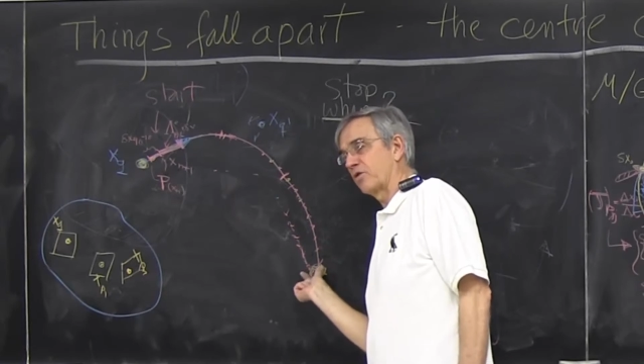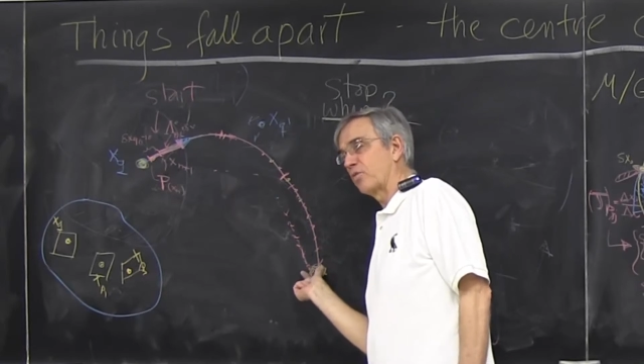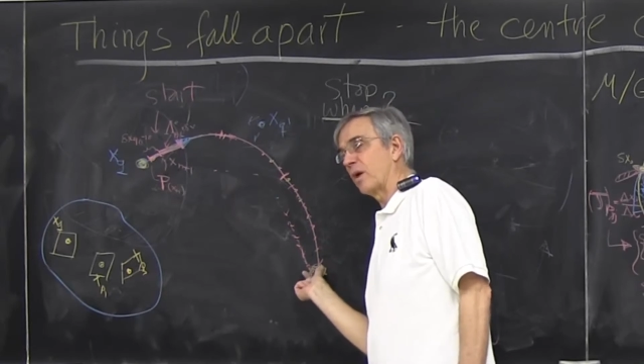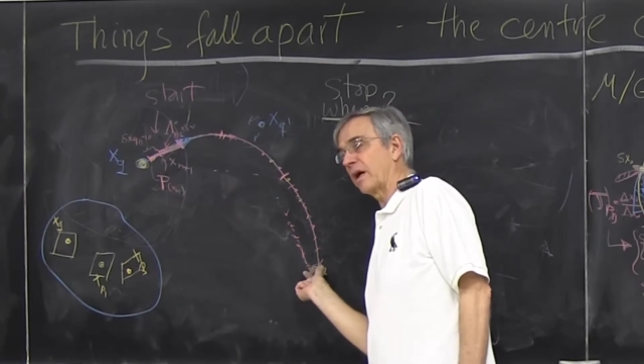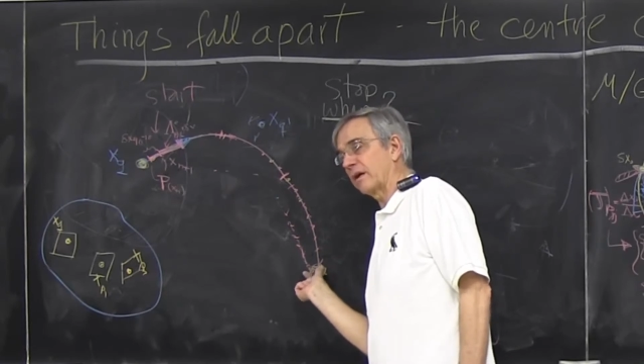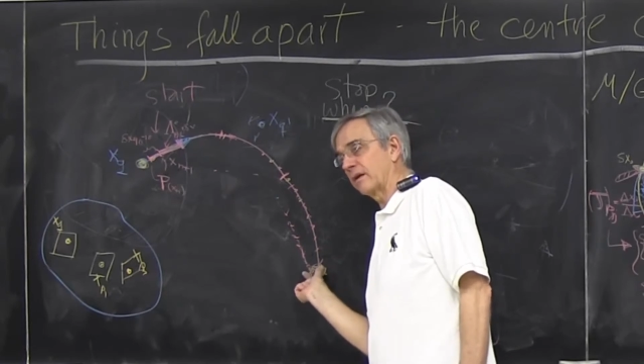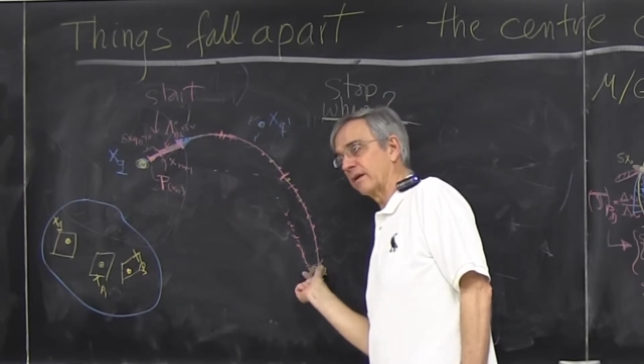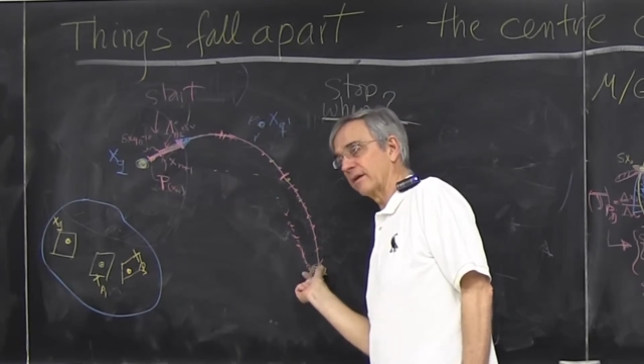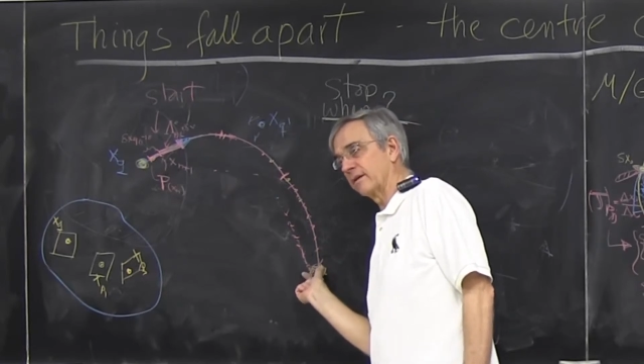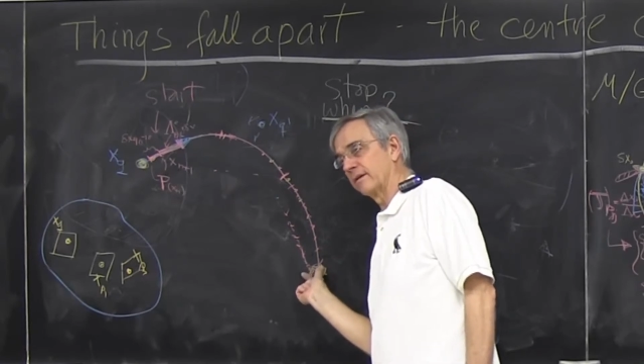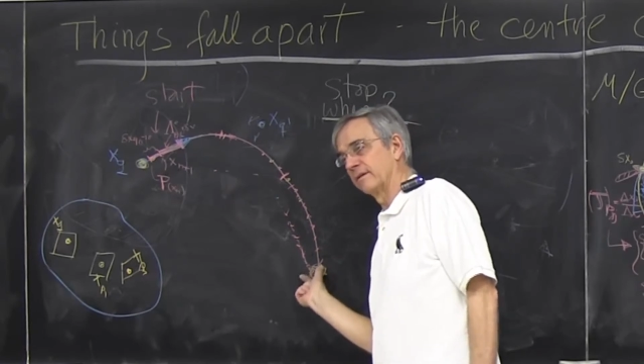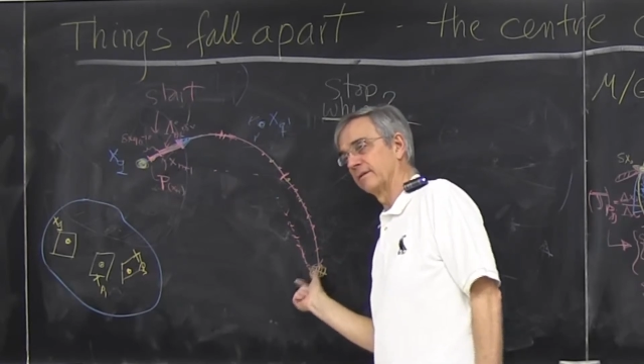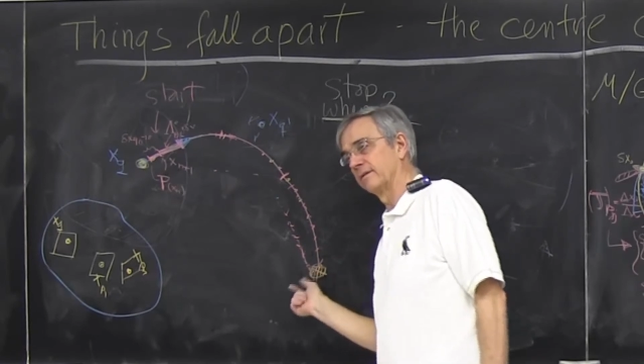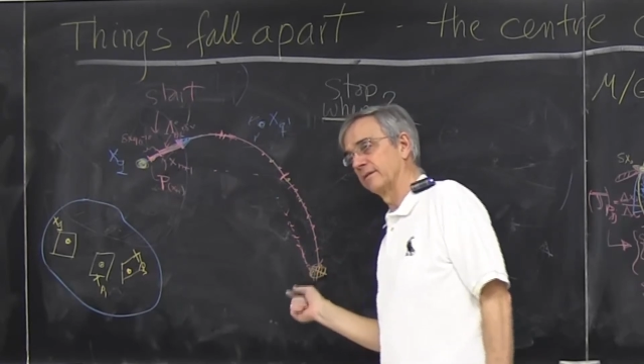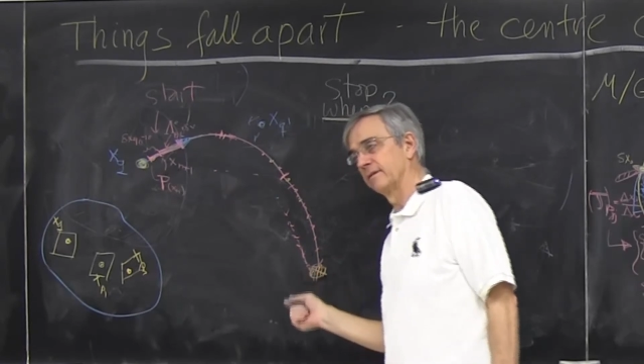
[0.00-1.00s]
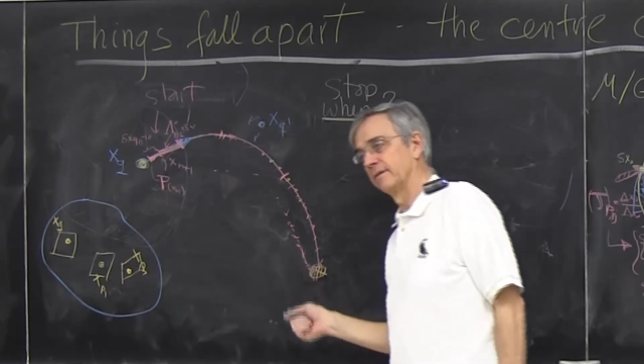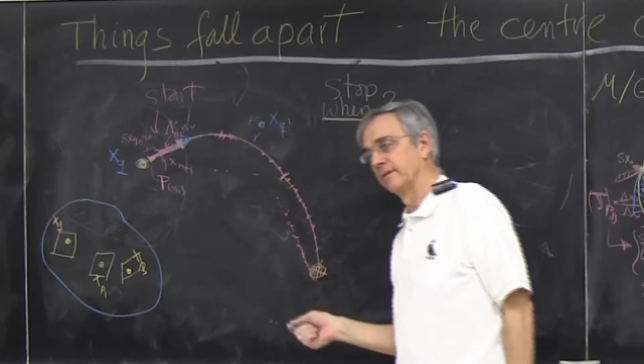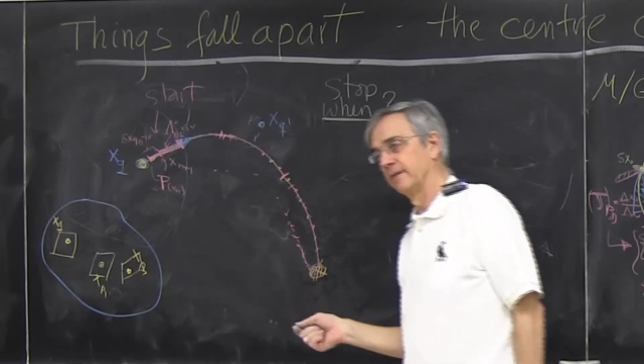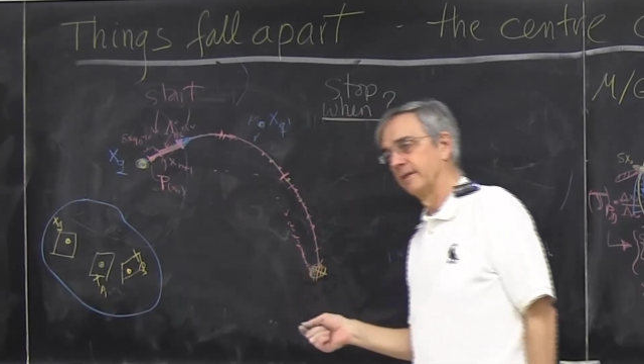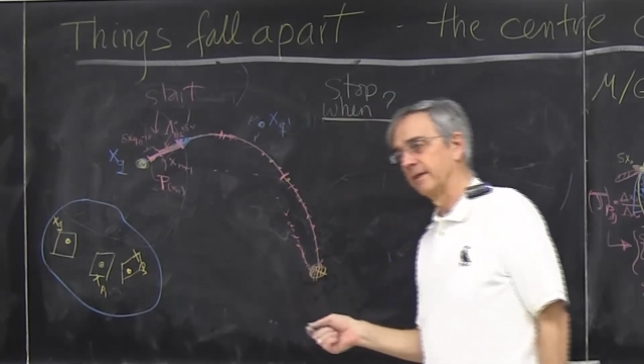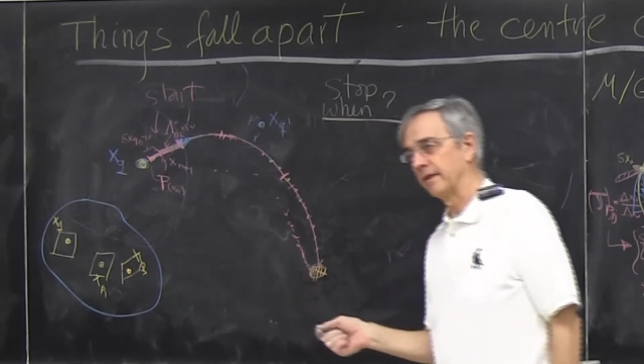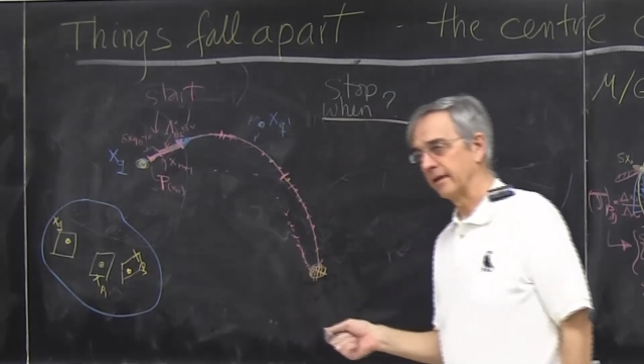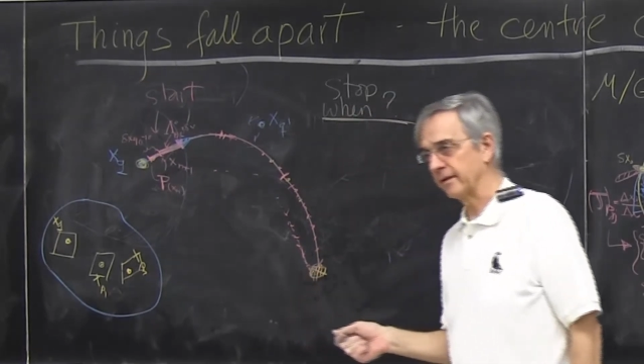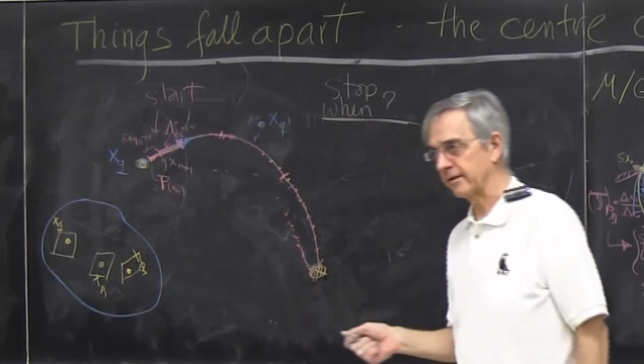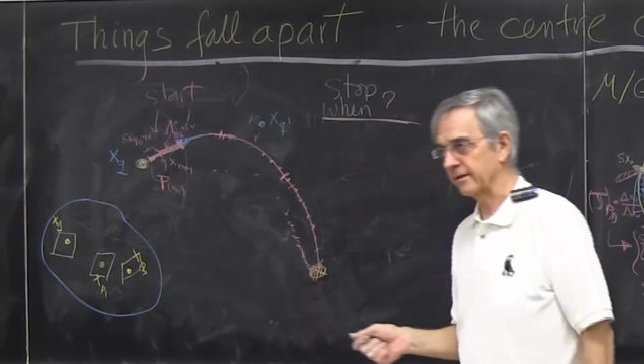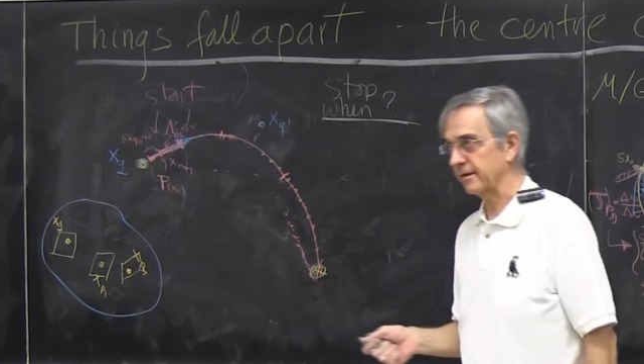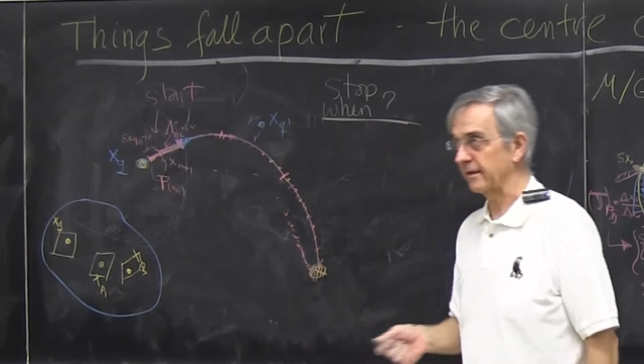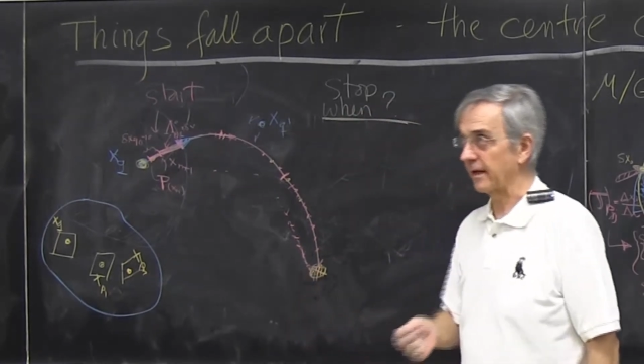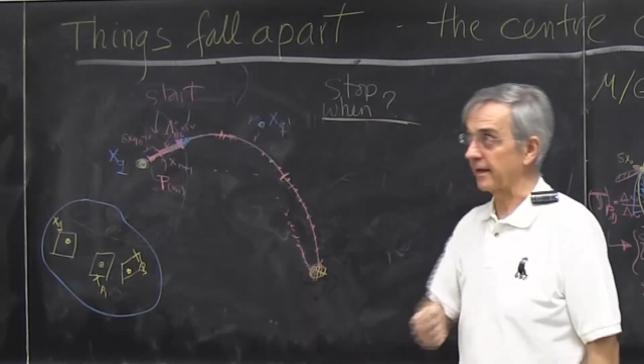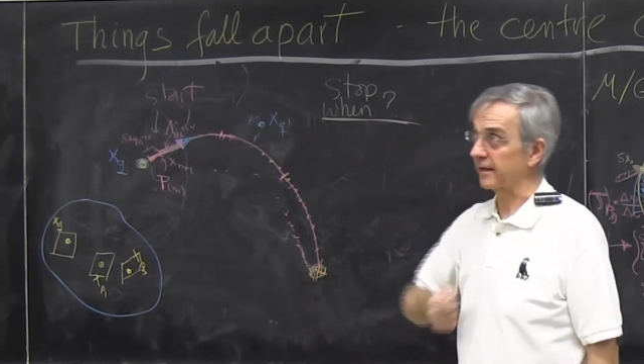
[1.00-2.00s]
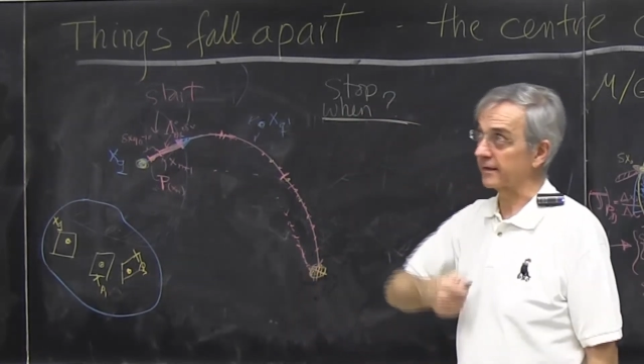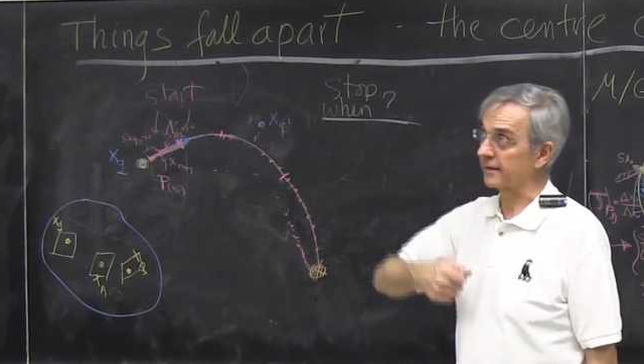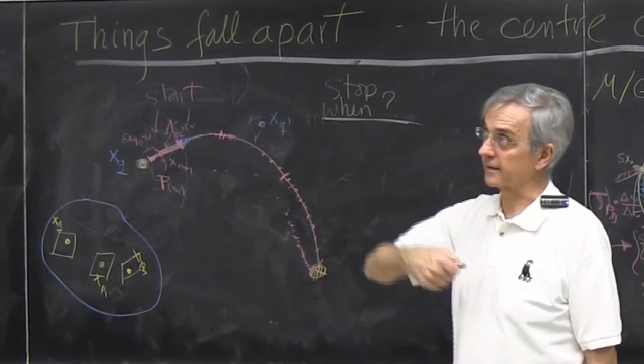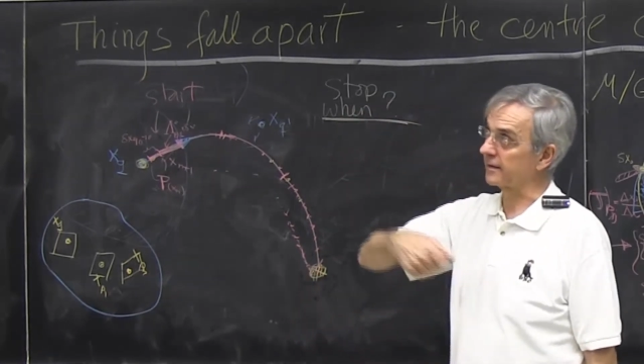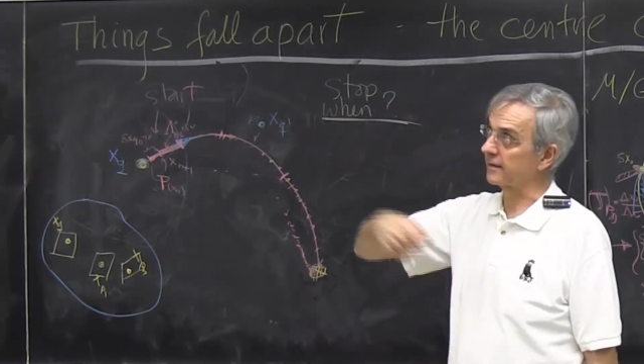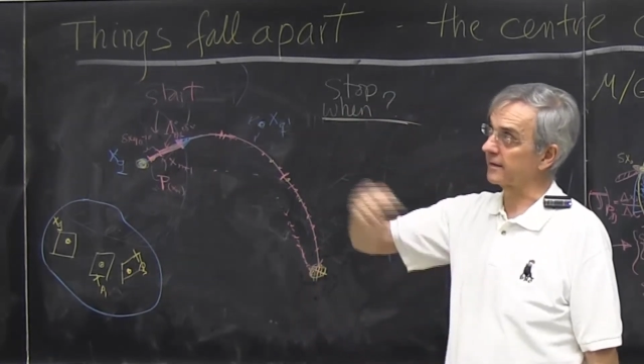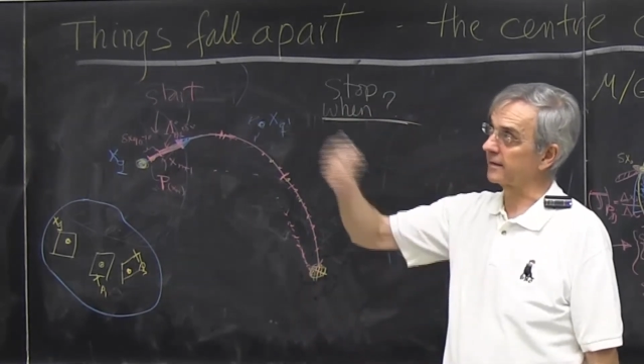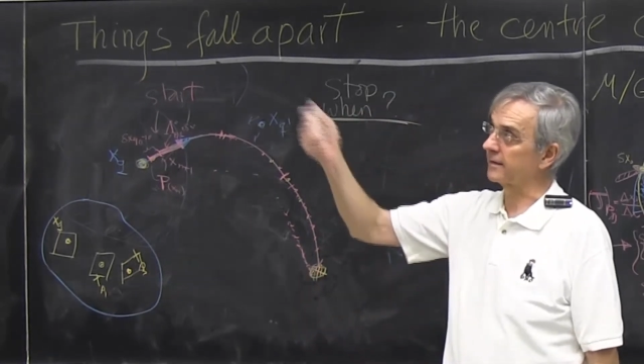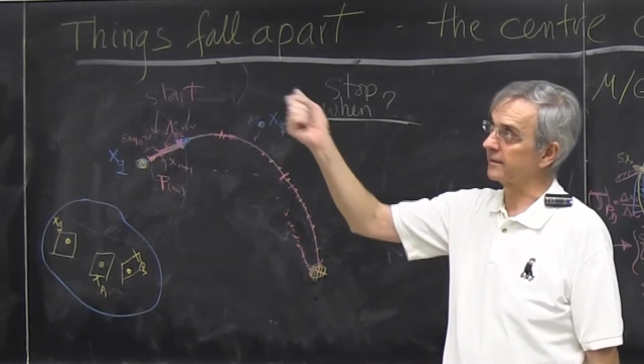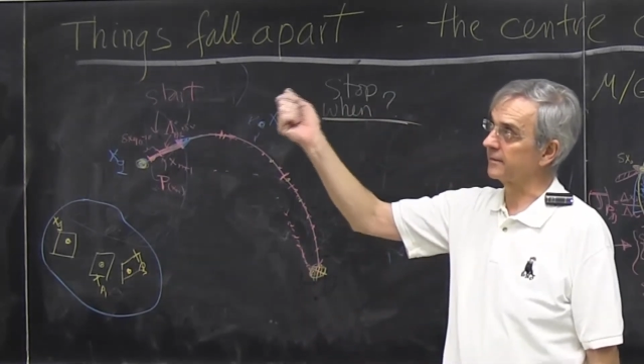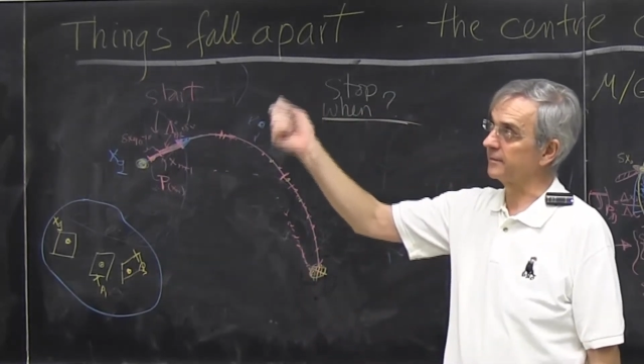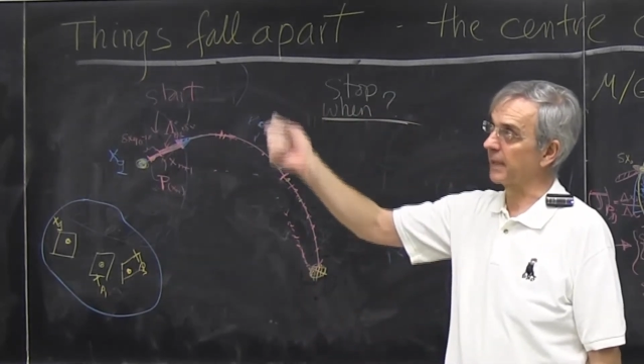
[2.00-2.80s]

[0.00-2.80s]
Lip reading: quickly, it's like a